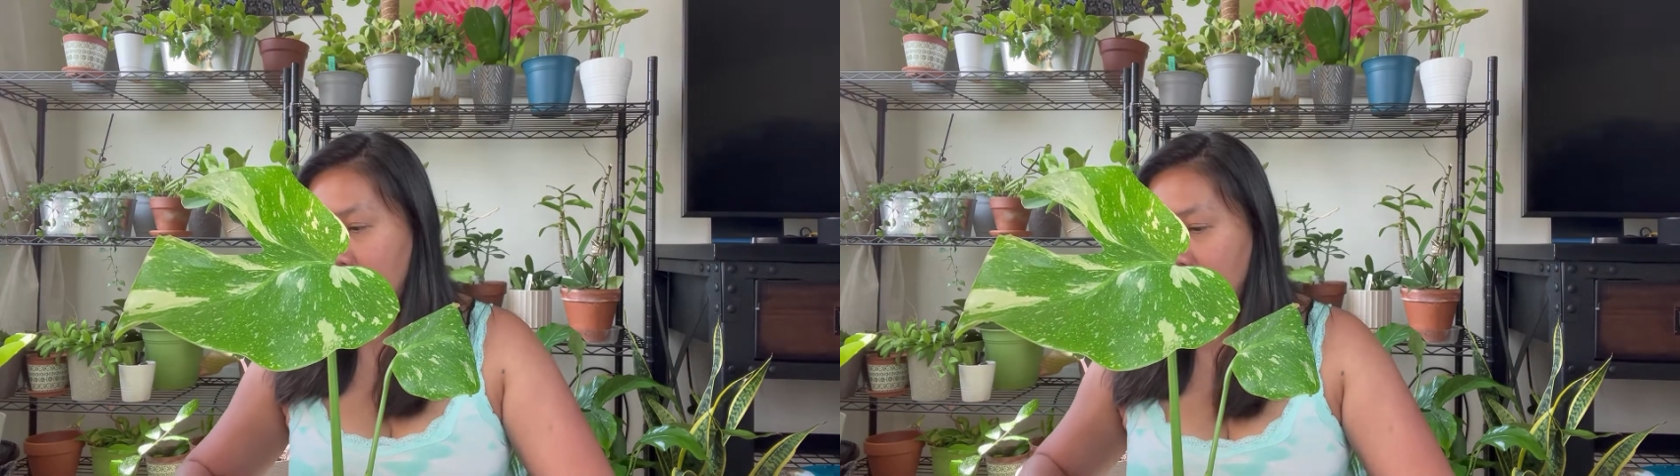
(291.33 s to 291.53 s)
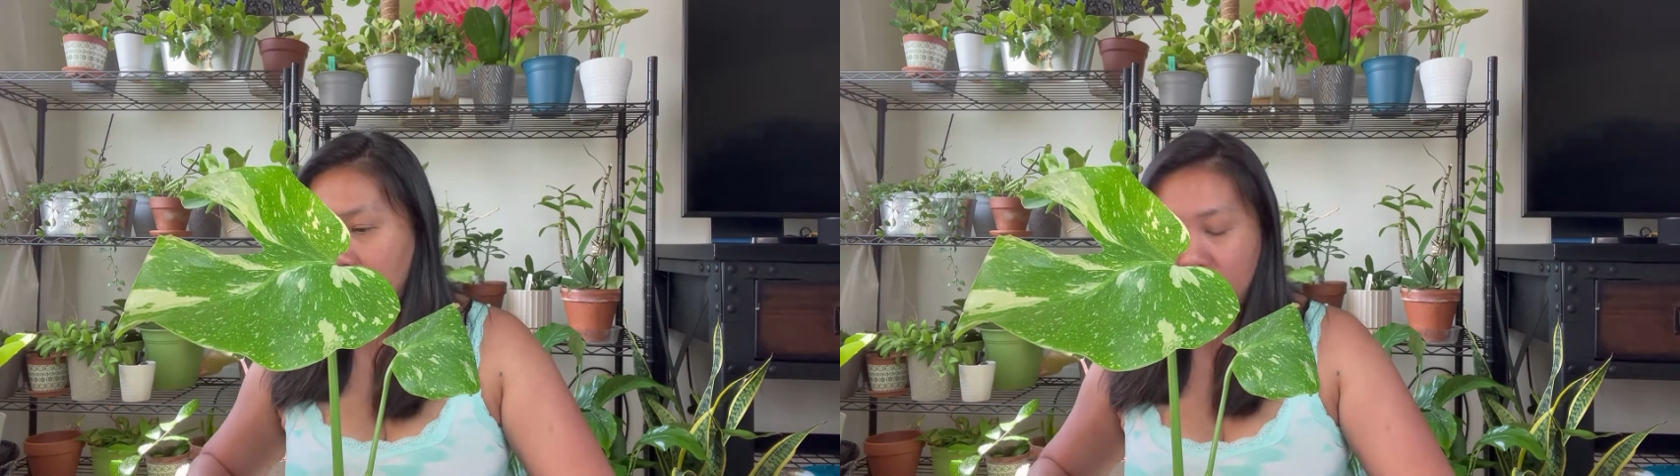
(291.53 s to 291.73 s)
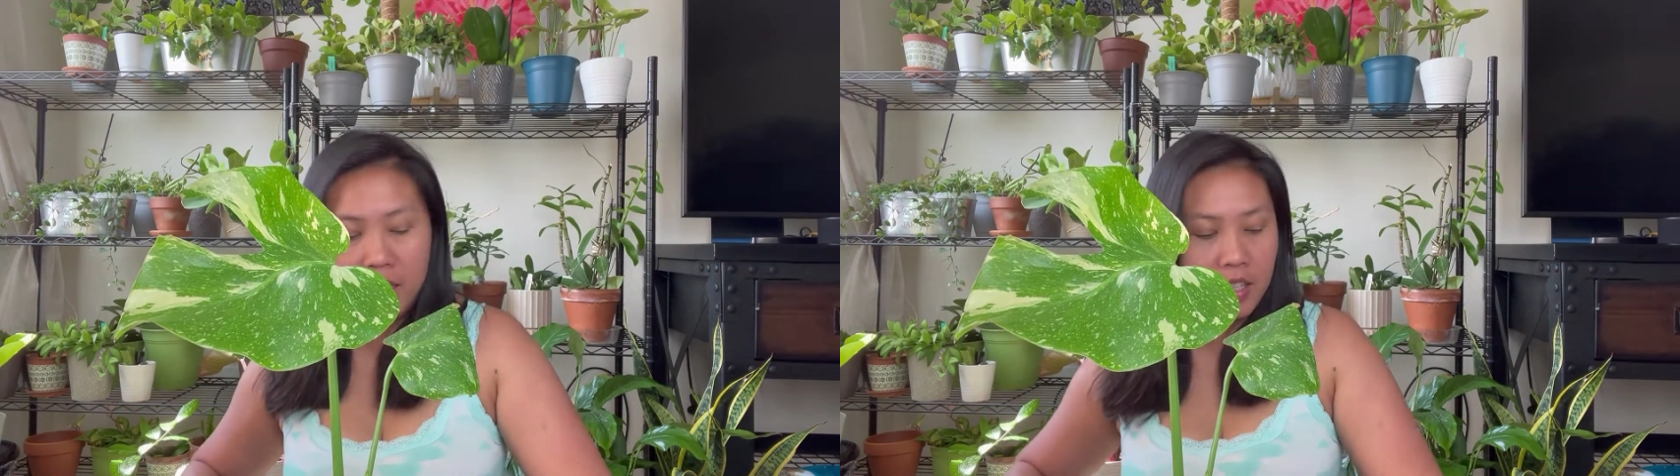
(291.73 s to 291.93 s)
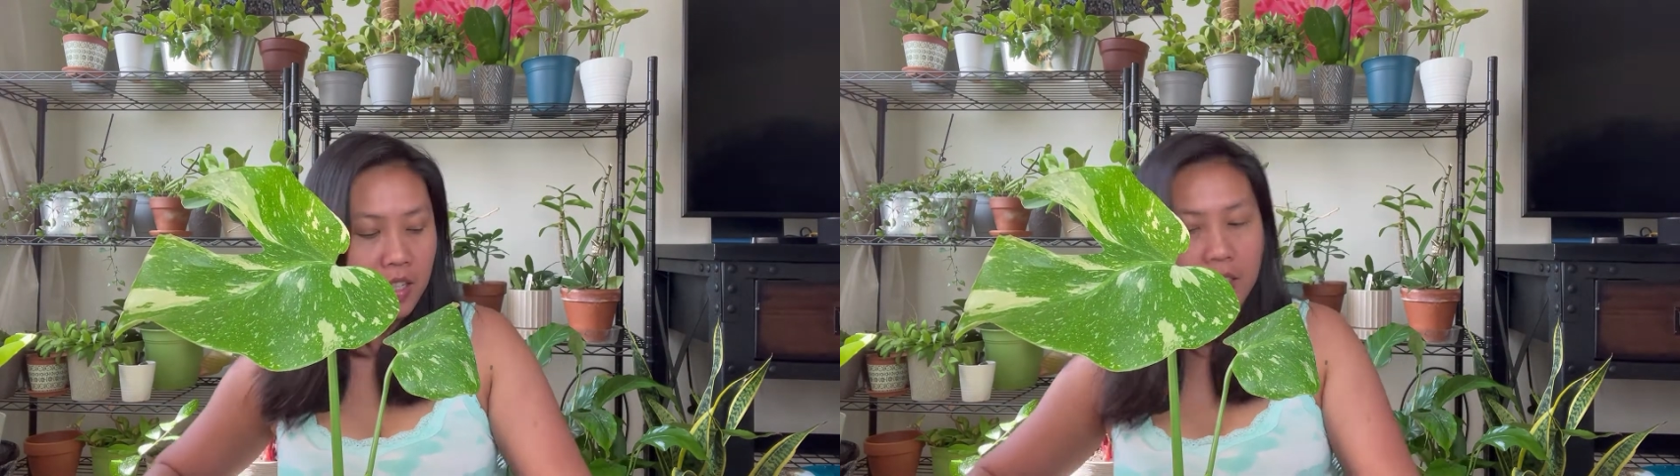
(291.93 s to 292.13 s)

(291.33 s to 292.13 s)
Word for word: and